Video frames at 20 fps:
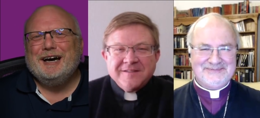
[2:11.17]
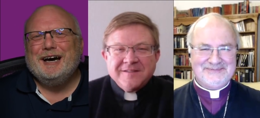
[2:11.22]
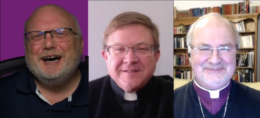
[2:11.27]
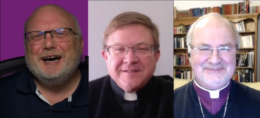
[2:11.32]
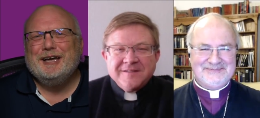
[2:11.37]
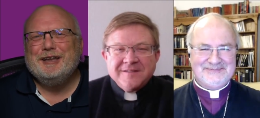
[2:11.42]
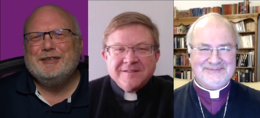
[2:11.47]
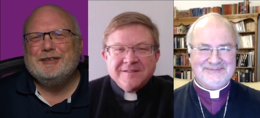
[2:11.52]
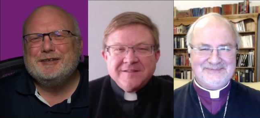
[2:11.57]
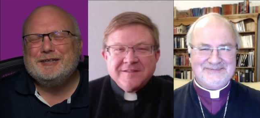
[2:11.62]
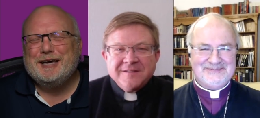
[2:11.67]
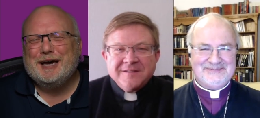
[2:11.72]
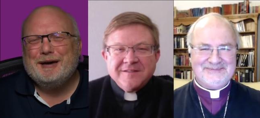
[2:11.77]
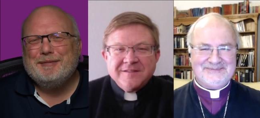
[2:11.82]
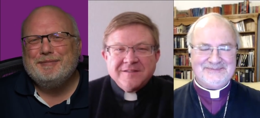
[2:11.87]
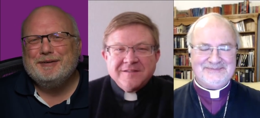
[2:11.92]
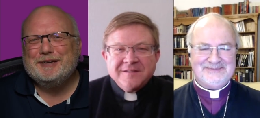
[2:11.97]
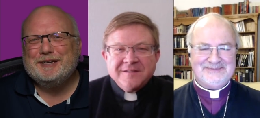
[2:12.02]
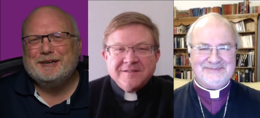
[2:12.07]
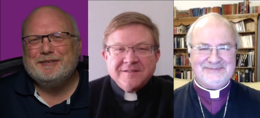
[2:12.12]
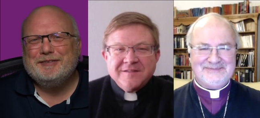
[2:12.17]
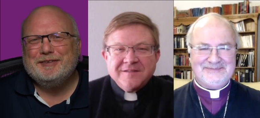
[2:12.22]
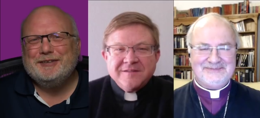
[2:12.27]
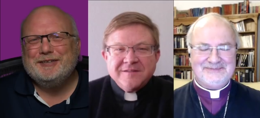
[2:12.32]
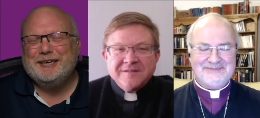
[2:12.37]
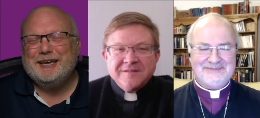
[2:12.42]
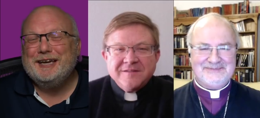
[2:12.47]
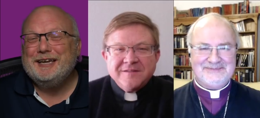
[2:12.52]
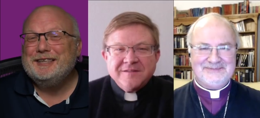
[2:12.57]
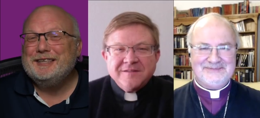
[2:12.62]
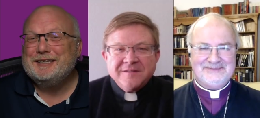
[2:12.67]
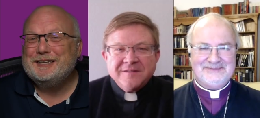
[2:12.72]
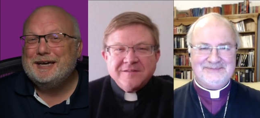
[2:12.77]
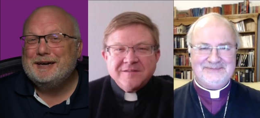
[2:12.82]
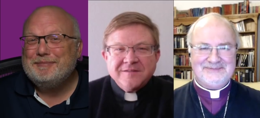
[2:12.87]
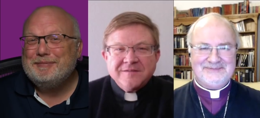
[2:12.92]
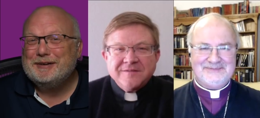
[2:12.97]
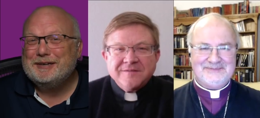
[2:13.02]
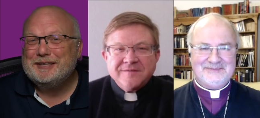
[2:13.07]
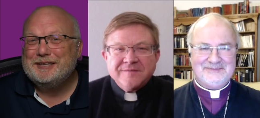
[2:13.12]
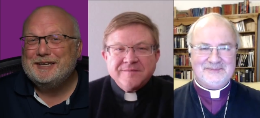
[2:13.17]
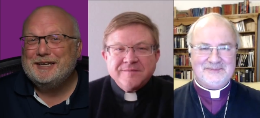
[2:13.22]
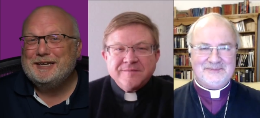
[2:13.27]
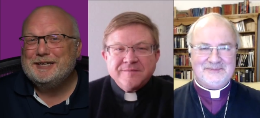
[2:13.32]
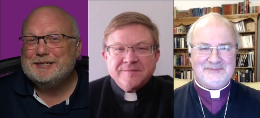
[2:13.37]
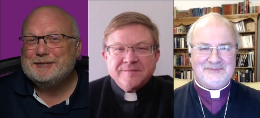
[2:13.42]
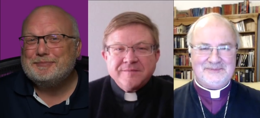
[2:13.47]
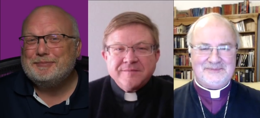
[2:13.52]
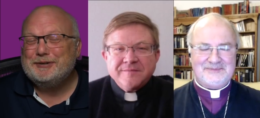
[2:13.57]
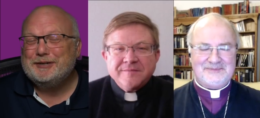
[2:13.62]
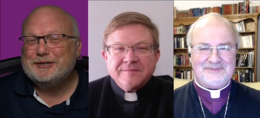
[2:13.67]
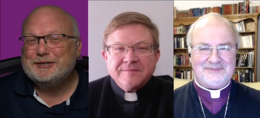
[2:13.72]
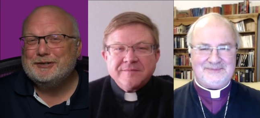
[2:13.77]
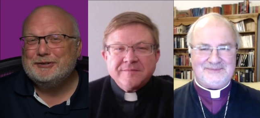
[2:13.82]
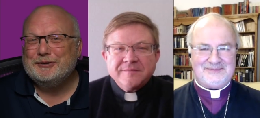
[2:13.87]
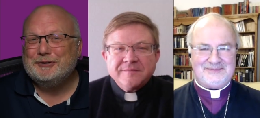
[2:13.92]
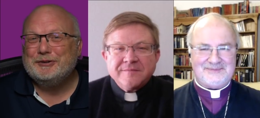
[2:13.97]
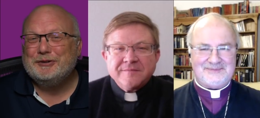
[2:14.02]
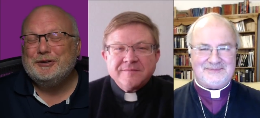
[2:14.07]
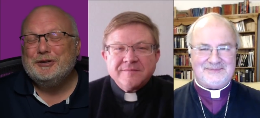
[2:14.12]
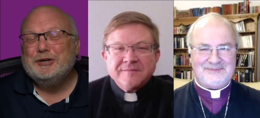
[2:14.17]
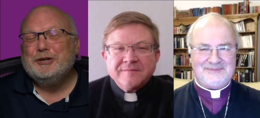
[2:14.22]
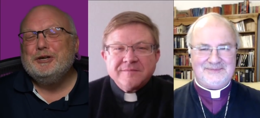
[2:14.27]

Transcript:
Speaker 1: on the topic of the day. And the topic of the day is pretty cool.